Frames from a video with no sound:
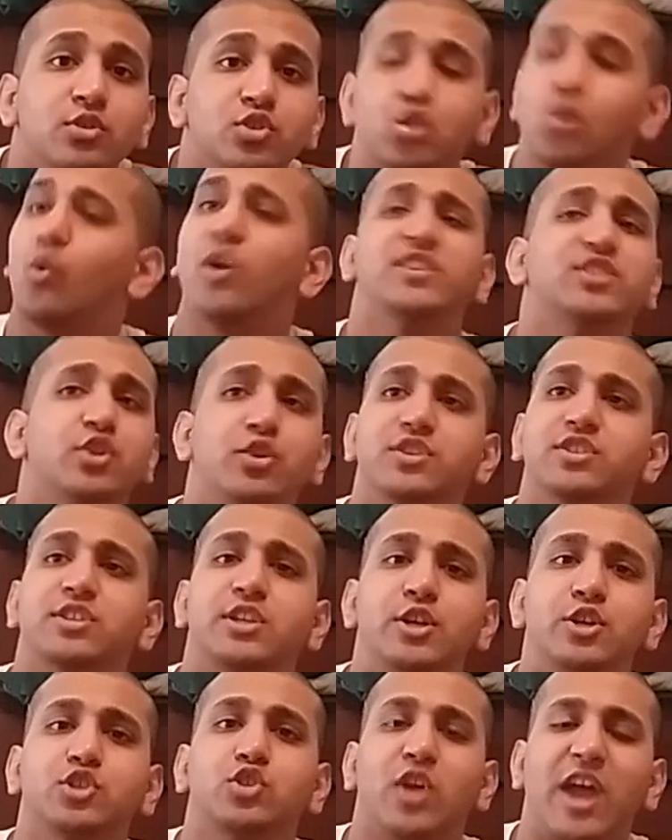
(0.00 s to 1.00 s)
So what's your
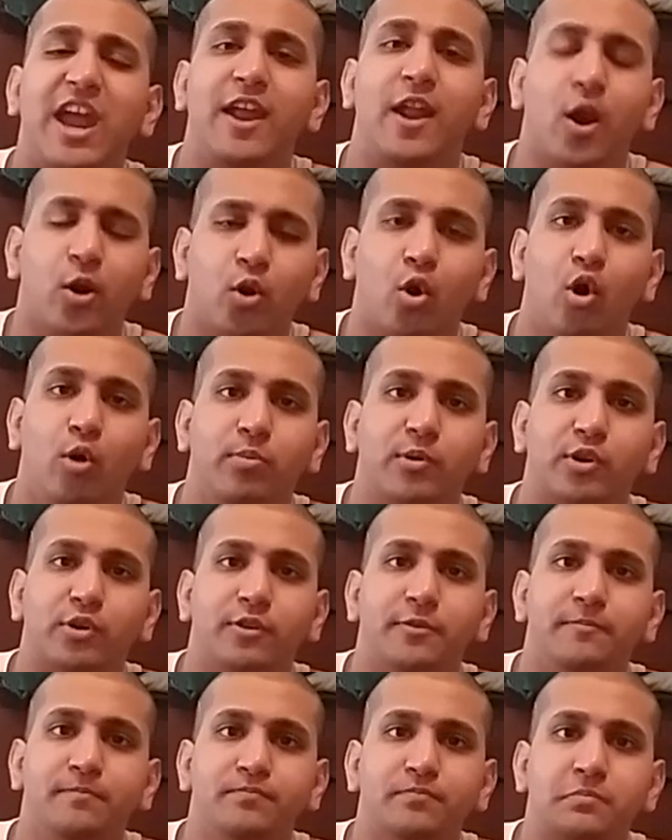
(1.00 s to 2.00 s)
excuse to hate on
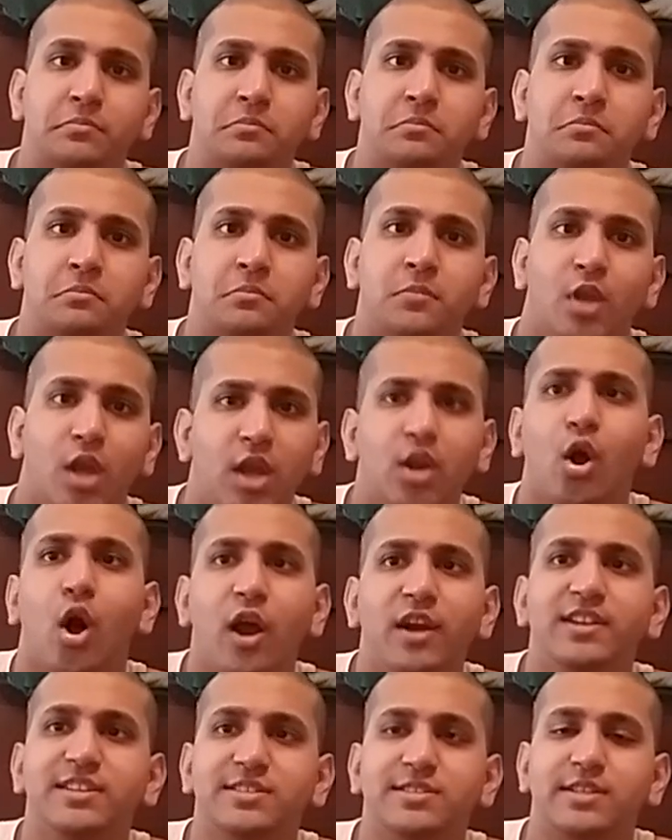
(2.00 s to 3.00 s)
Goldberg? And
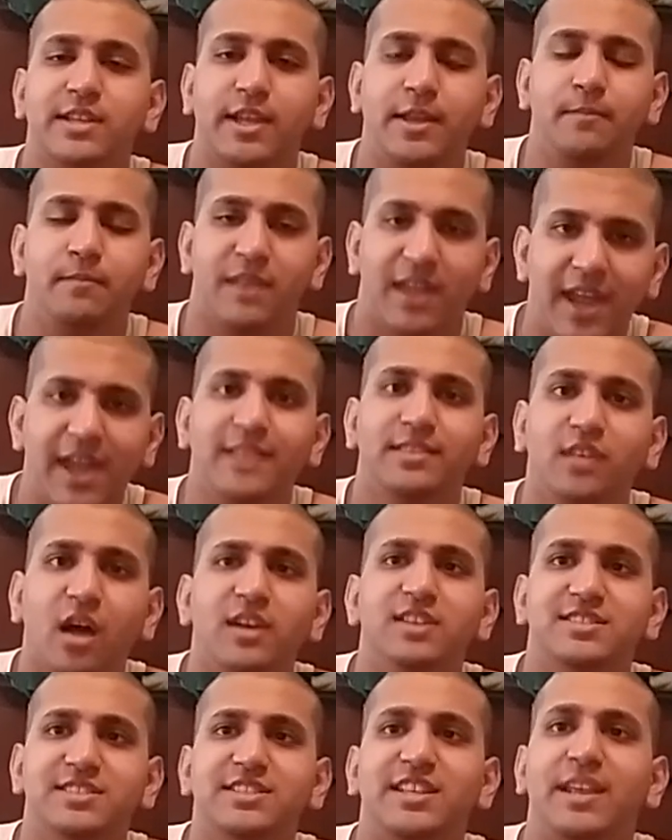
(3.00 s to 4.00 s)
honestly, it
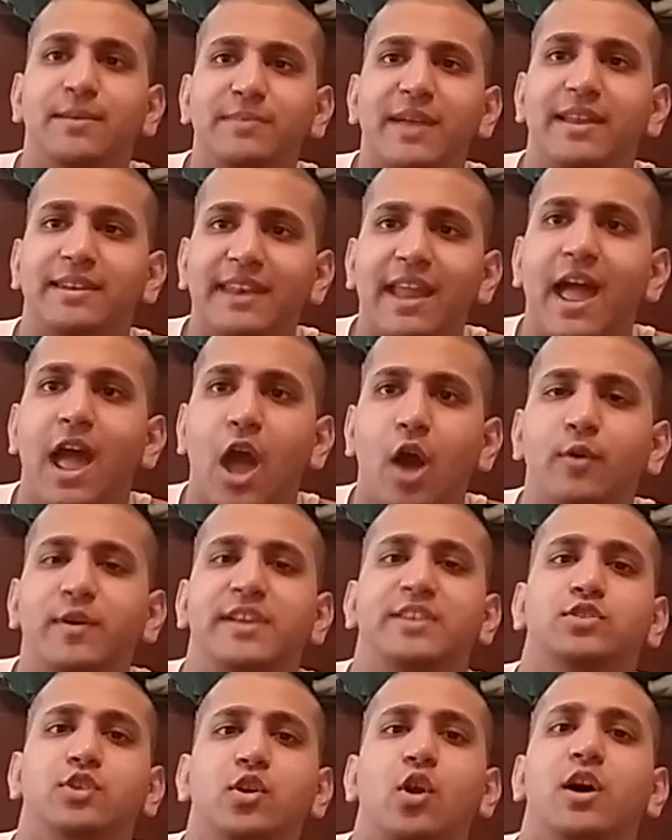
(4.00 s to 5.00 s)
does seem that now
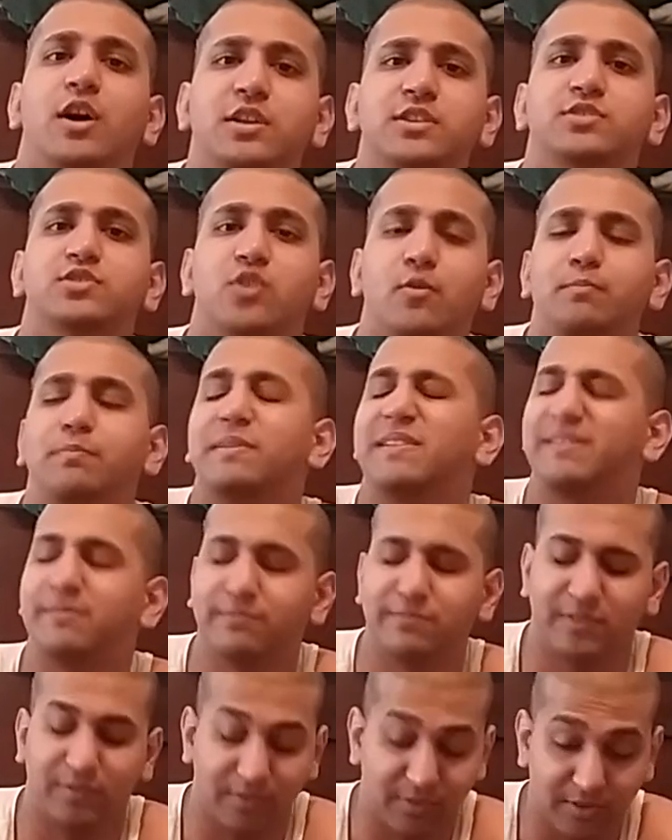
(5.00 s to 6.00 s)
he's gonna
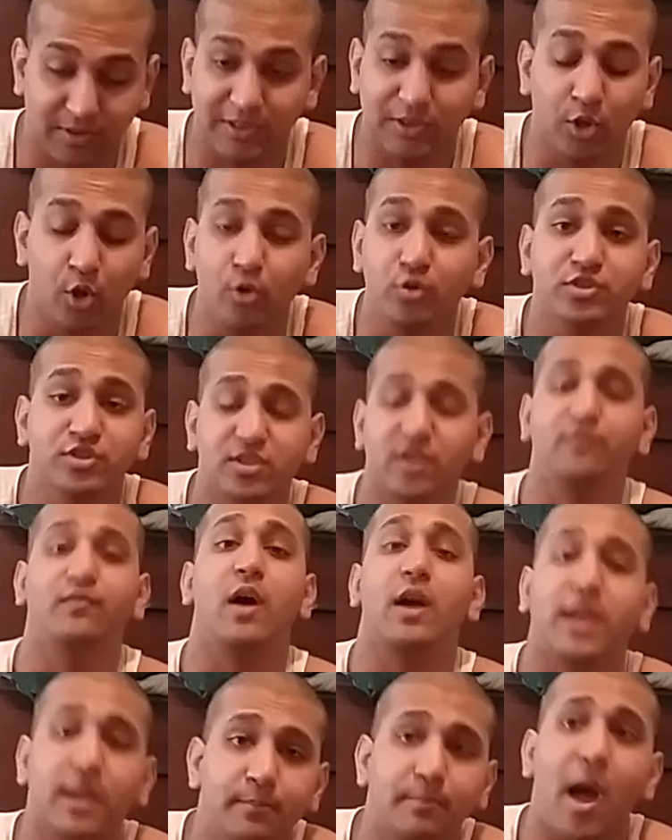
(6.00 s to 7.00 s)
lose to
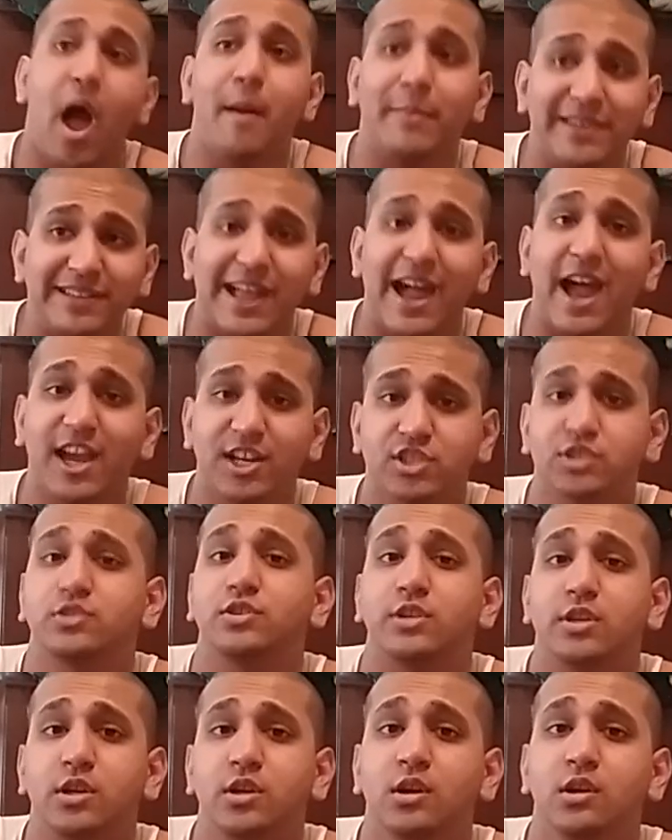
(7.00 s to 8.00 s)
fucking Bobby
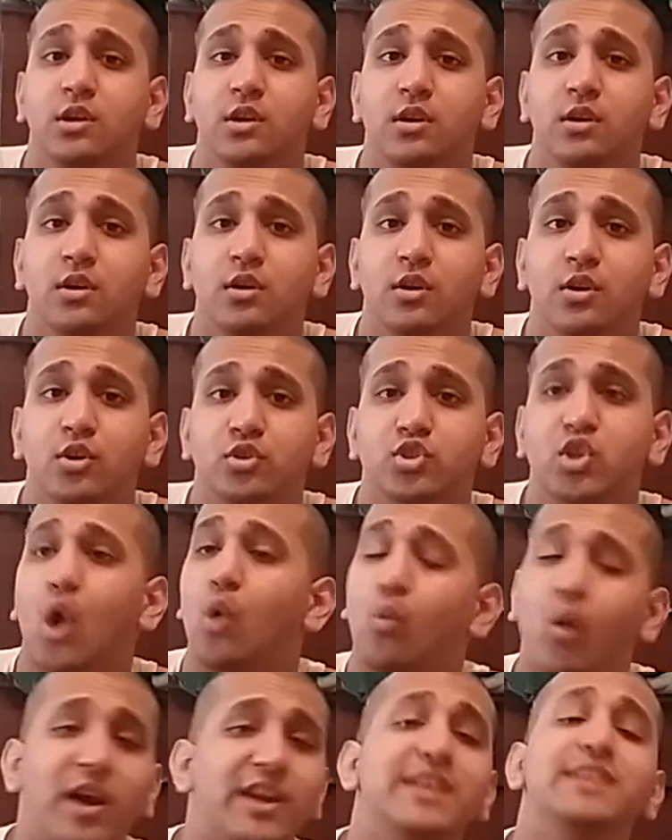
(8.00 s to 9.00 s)
Lashley.
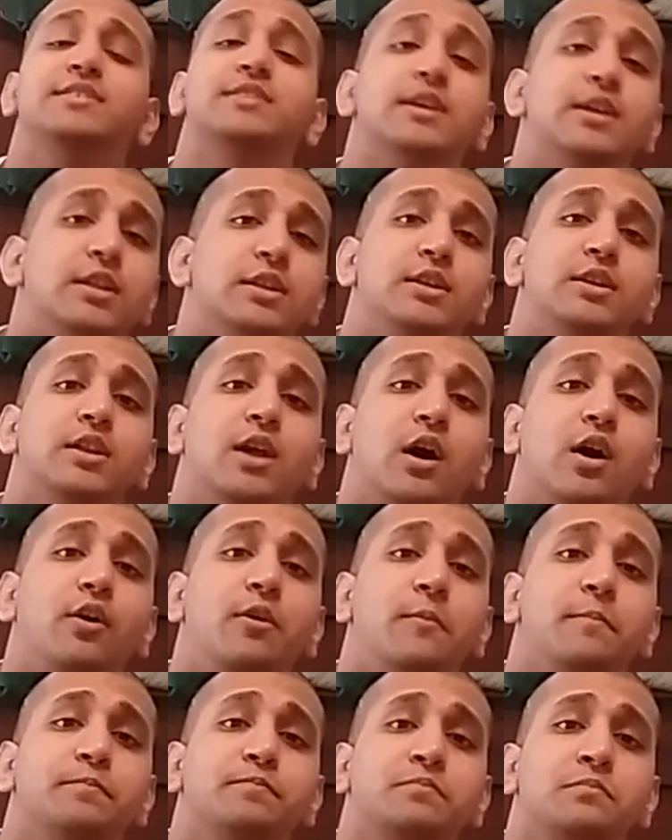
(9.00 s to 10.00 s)
So what is it, you
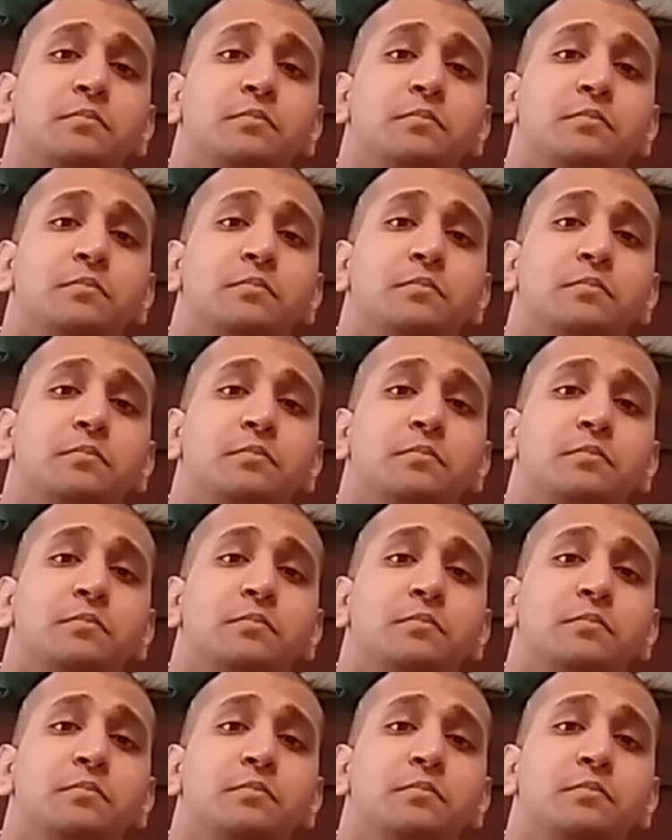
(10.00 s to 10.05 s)
know?